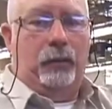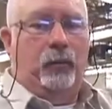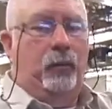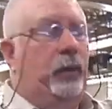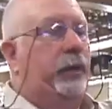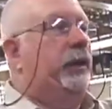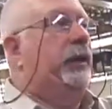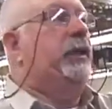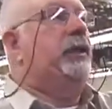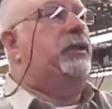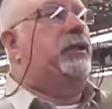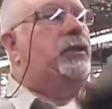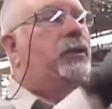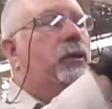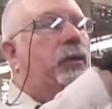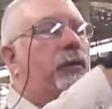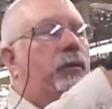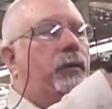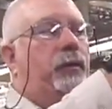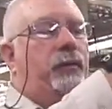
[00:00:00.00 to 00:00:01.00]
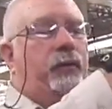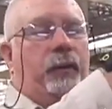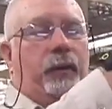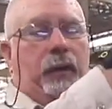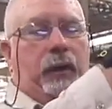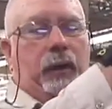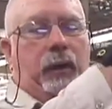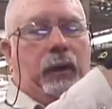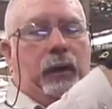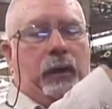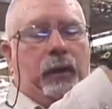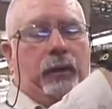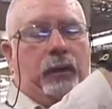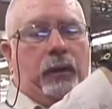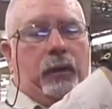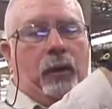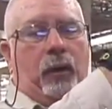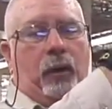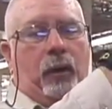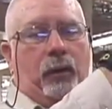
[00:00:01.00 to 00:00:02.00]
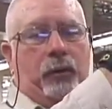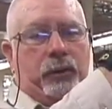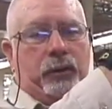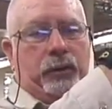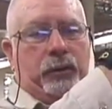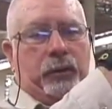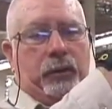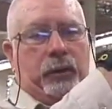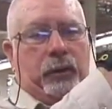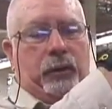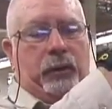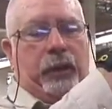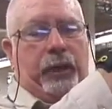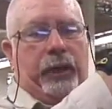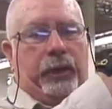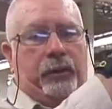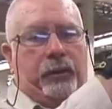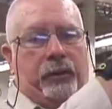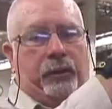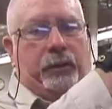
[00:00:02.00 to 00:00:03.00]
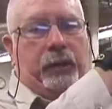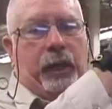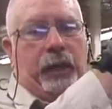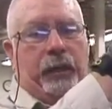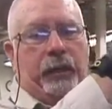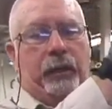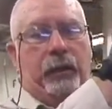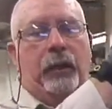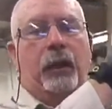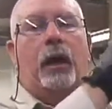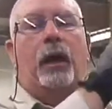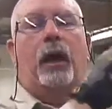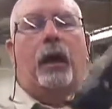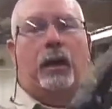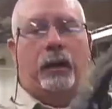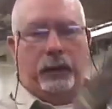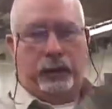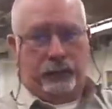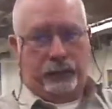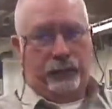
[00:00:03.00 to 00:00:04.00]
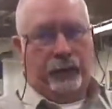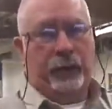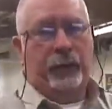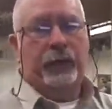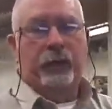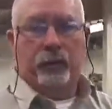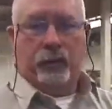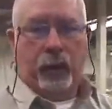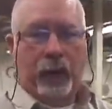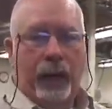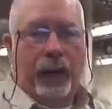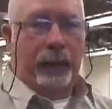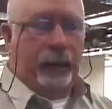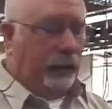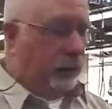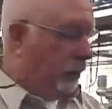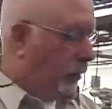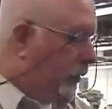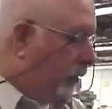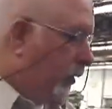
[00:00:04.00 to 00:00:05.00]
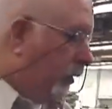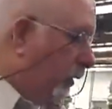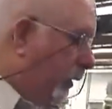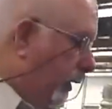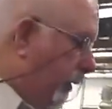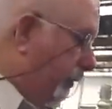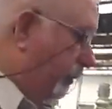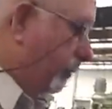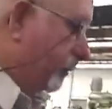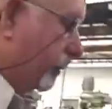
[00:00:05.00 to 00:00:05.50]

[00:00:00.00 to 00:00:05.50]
with these service hose connectors on it it's very dry, all right?